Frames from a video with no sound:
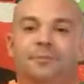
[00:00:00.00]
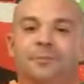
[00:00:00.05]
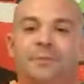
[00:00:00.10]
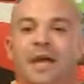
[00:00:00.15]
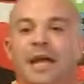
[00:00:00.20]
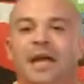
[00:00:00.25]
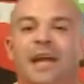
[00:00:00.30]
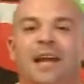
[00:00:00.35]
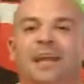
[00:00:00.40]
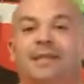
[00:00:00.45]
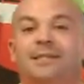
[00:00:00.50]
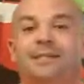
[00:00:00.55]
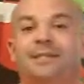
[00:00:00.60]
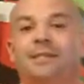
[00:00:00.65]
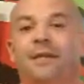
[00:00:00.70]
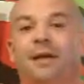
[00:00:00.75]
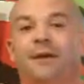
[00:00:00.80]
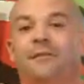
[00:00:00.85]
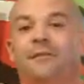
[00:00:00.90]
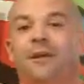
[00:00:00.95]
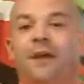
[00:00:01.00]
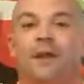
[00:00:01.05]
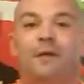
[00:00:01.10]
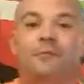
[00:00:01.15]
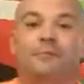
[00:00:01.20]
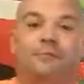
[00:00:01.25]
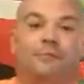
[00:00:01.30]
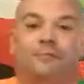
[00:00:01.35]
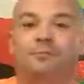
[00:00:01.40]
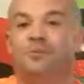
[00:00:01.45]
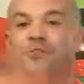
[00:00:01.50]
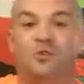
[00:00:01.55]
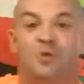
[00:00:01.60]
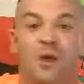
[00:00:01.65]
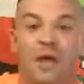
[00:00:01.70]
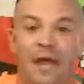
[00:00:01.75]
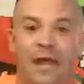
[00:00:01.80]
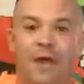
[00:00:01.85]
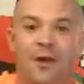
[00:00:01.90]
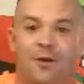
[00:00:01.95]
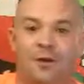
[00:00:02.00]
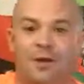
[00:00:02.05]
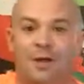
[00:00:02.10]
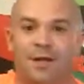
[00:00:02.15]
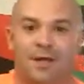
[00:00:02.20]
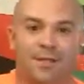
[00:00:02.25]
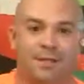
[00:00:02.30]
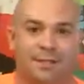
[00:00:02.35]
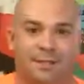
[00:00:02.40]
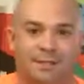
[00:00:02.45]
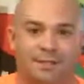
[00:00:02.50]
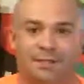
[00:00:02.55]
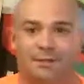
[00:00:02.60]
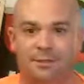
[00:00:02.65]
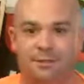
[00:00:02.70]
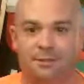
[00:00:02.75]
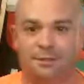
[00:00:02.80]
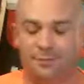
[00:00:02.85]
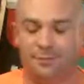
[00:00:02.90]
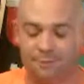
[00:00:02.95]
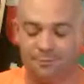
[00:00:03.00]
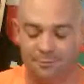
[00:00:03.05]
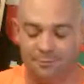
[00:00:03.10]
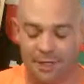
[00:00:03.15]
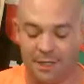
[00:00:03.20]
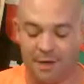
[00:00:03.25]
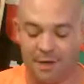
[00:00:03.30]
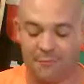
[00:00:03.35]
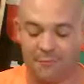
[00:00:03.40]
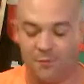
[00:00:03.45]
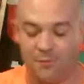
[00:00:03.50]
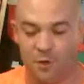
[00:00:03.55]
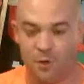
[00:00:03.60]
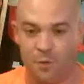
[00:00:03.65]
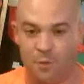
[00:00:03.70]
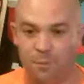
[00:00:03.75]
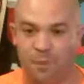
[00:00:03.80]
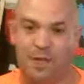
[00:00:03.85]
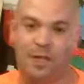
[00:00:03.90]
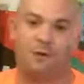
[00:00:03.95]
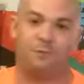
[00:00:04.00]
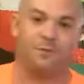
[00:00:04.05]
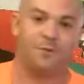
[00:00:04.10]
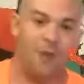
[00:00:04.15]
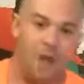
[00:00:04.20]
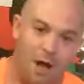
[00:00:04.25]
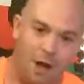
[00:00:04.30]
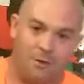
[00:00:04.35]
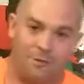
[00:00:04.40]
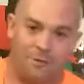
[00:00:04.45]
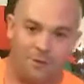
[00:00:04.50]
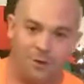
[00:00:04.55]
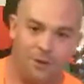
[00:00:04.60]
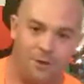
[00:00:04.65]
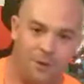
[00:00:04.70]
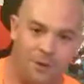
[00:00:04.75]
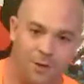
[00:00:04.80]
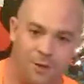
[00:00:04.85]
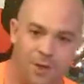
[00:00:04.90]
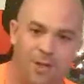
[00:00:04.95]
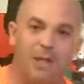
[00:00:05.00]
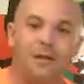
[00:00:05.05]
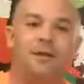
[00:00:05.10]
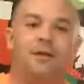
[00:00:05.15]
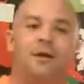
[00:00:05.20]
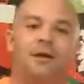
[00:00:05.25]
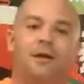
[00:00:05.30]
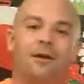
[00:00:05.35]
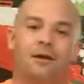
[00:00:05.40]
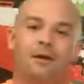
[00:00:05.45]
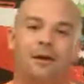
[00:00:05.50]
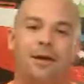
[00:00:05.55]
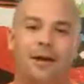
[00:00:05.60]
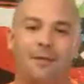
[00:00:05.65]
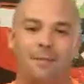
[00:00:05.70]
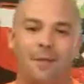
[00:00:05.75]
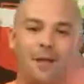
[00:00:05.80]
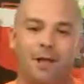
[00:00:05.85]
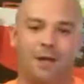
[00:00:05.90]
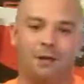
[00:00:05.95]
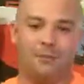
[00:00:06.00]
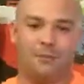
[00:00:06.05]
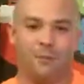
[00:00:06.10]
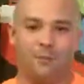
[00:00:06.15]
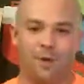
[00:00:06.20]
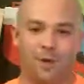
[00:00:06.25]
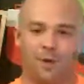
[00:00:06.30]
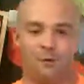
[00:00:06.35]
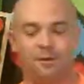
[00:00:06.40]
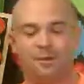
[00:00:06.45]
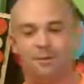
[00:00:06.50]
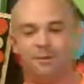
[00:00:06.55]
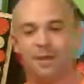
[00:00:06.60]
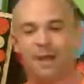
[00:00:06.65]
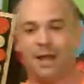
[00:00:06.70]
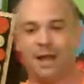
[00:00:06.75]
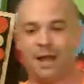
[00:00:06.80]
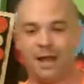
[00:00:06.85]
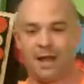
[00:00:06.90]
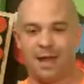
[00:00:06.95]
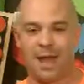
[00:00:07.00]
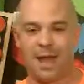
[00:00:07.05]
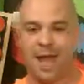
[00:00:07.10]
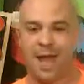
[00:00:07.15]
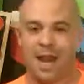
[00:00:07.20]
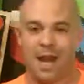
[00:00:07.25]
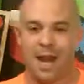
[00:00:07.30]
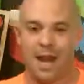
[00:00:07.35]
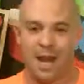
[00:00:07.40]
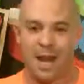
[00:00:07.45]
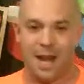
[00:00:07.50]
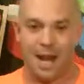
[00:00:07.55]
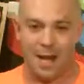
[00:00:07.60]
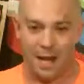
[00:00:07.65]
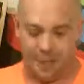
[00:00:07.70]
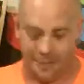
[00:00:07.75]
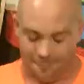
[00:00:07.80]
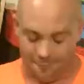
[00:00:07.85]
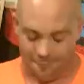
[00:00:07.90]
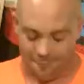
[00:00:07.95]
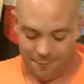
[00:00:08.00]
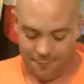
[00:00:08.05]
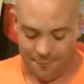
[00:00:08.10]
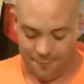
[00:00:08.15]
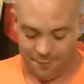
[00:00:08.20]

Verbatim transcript: that kind of stuff. Had to do errands, pick up food, pick up dog food. Alright, I'm not going to bore you with my life